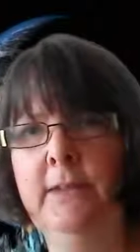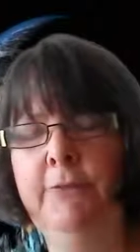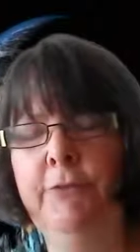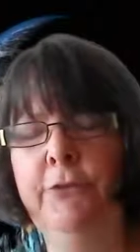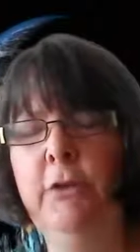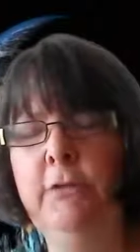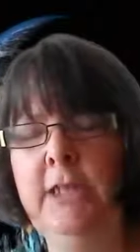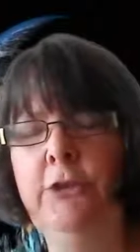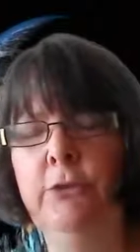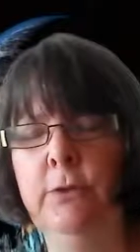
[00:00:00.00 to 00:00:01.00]
if there's no
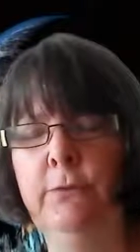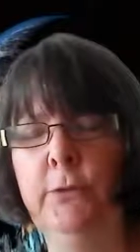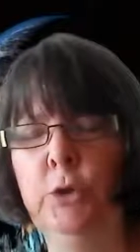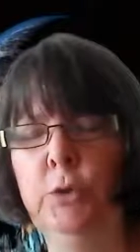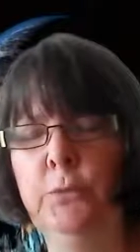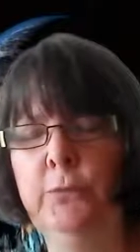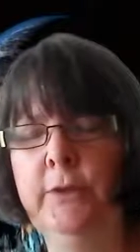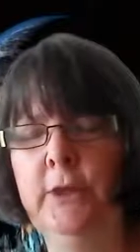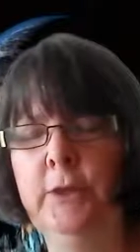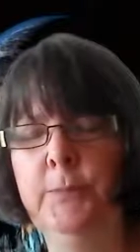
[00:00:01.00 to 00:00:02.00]
need to evolve,
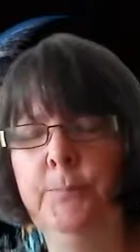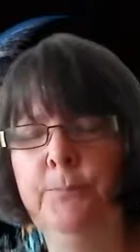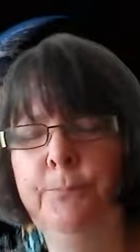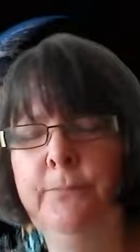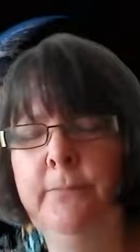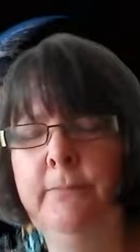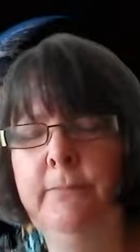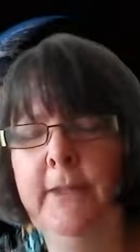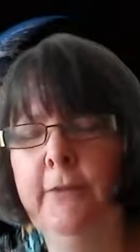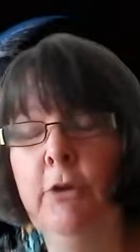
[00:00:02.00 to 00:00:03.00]

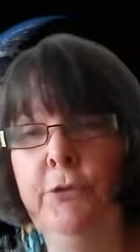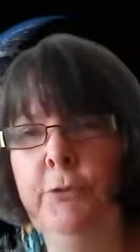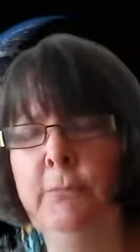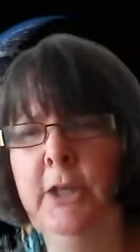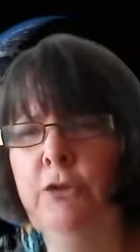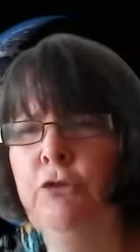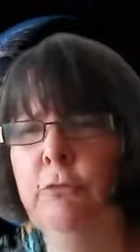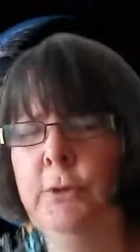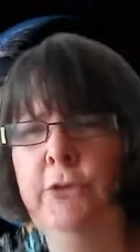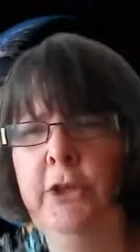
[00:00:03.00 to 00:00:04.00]
then there are some natural
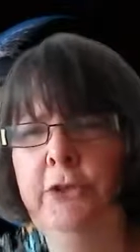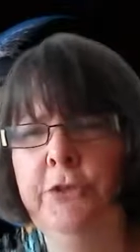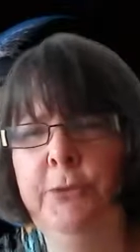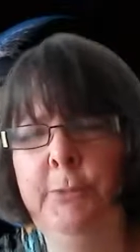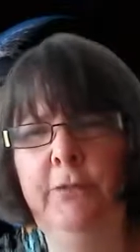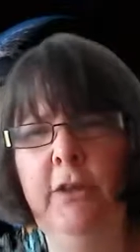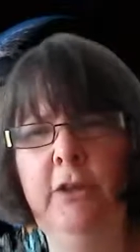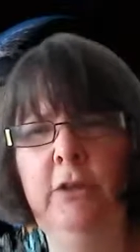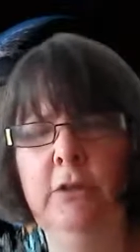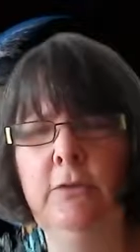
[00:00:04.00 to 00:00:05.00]
mutations, but if they
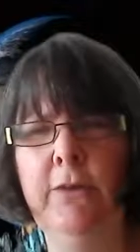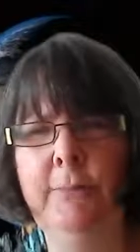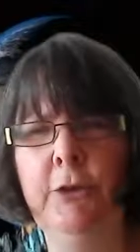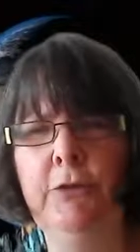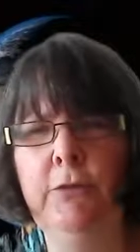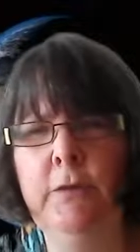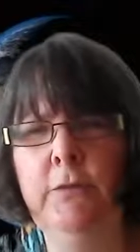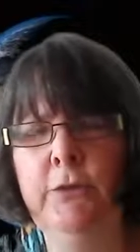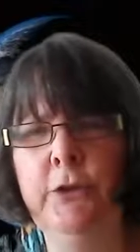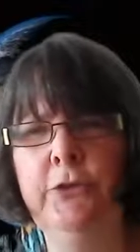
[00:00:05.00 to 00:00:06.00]
don't convey much of an
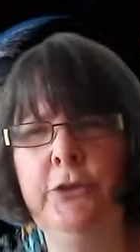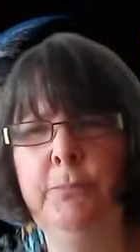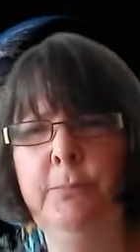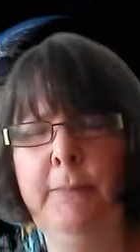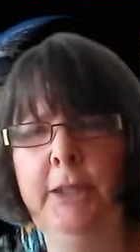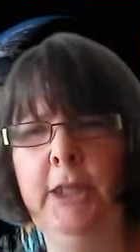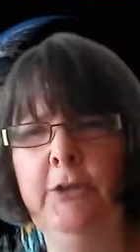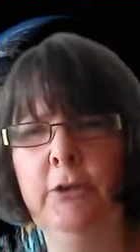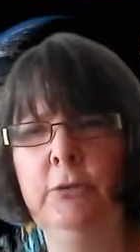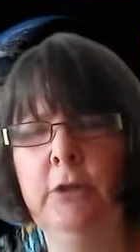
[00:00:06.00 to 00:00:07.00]
advantage, maybe they
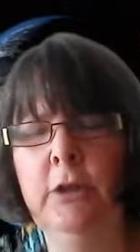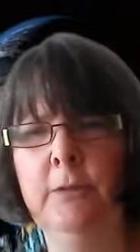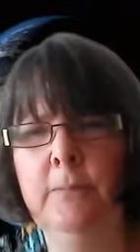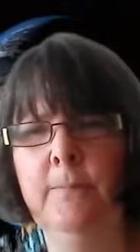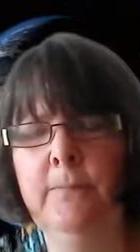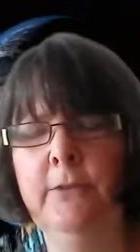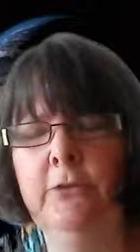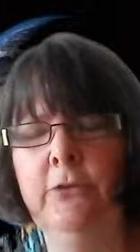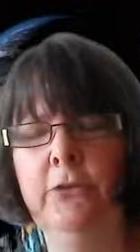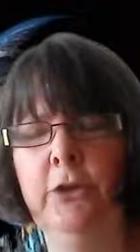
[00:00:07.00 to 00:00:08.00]
don't
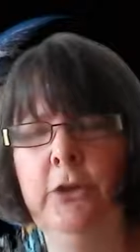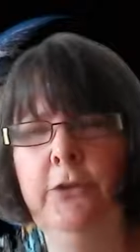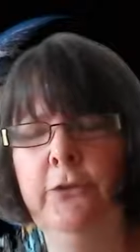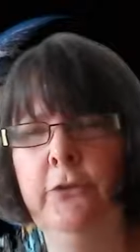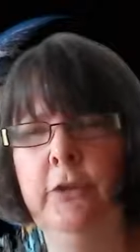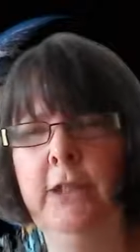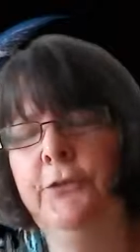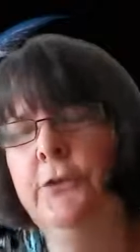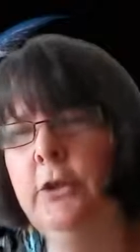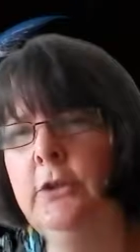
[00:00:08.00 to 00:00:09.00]
turn into the
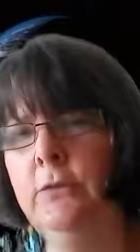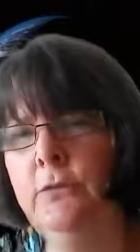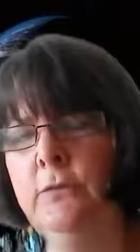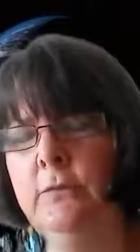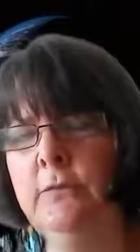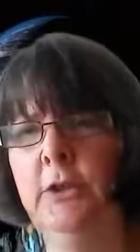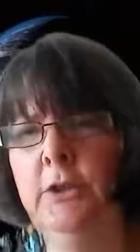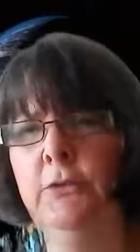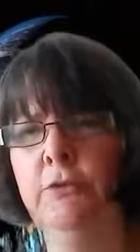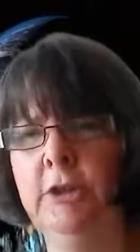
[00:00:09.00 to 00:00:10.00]
next kind
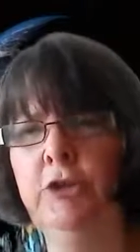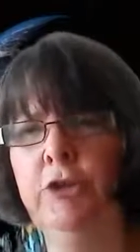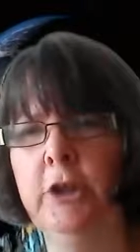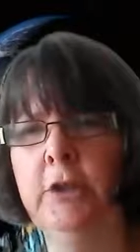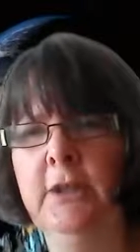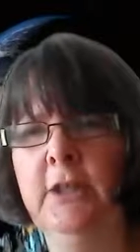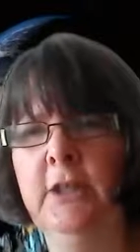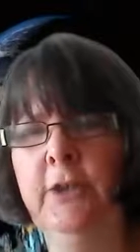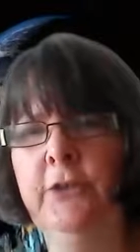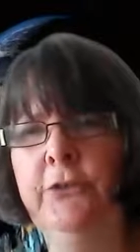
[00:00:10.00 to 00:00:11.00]
of creature.
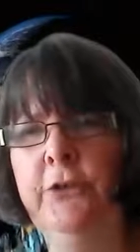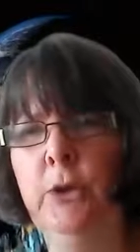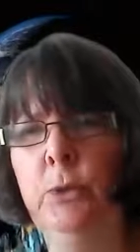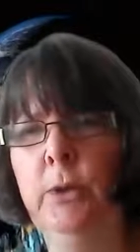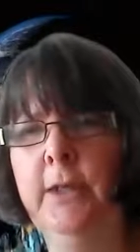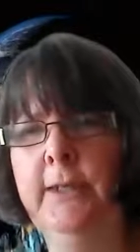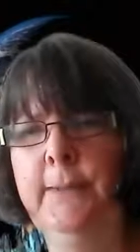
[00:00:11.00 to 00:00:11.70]
So